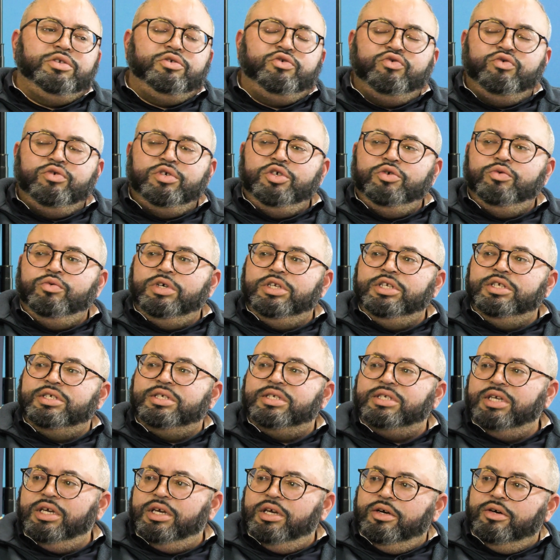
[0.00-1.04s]
drew you into
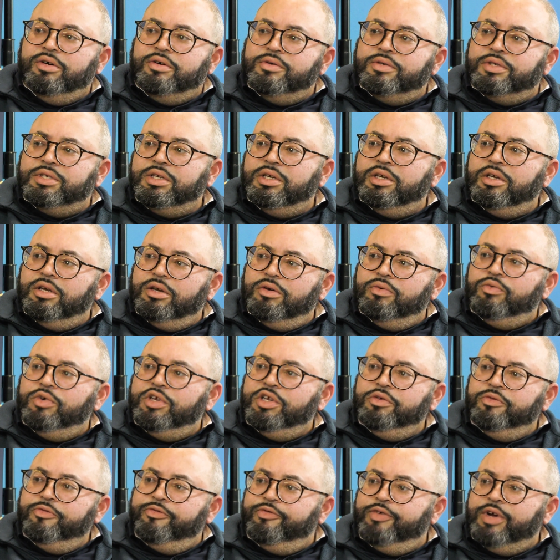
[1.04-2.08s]
sales, and what
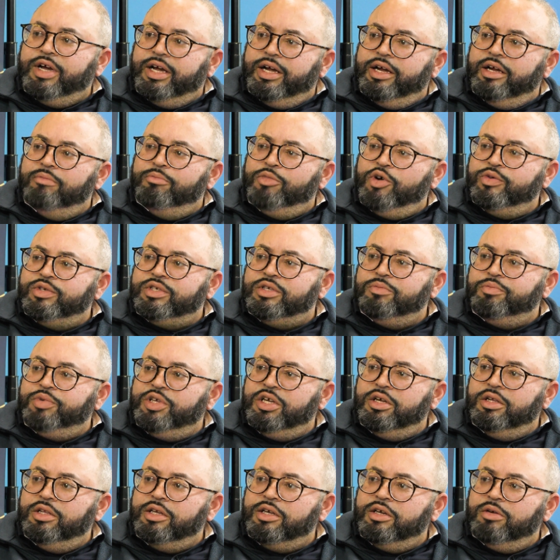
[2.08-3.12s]
do you find most
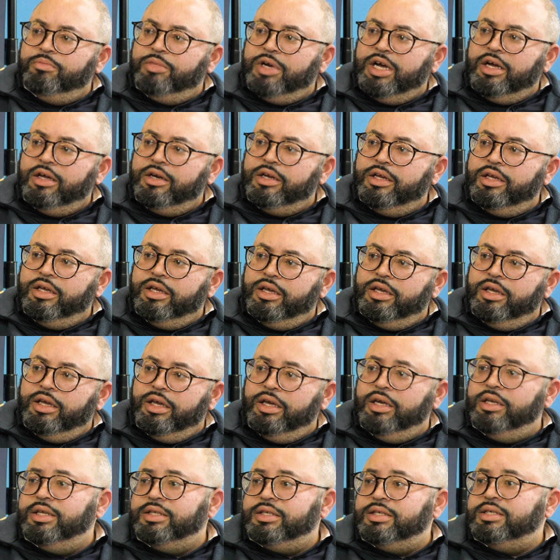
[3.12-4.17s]
appealing about it,
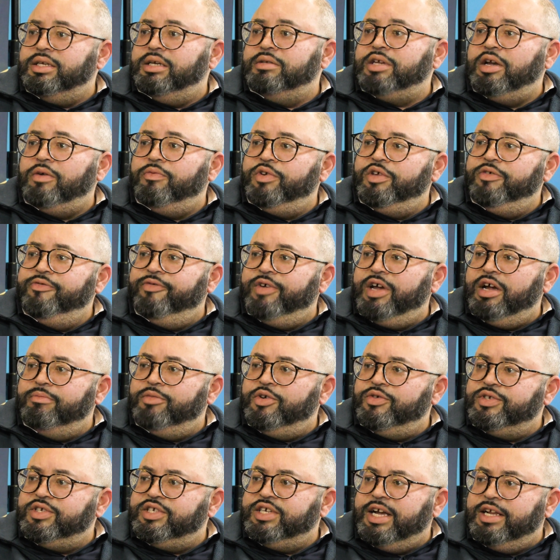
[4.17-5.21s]
and at the same time, what do you find
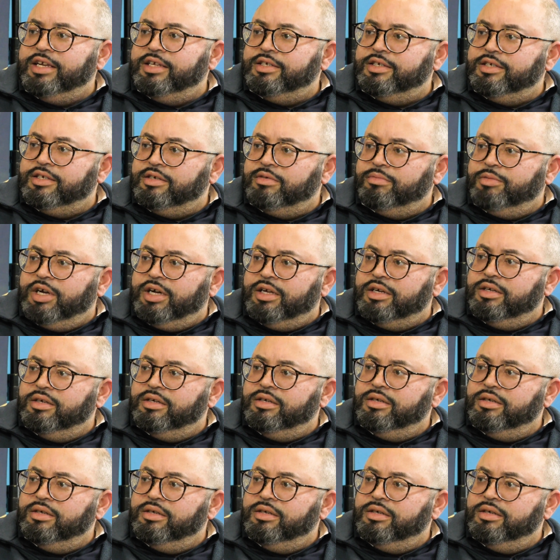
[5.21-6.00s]
most challenging about it?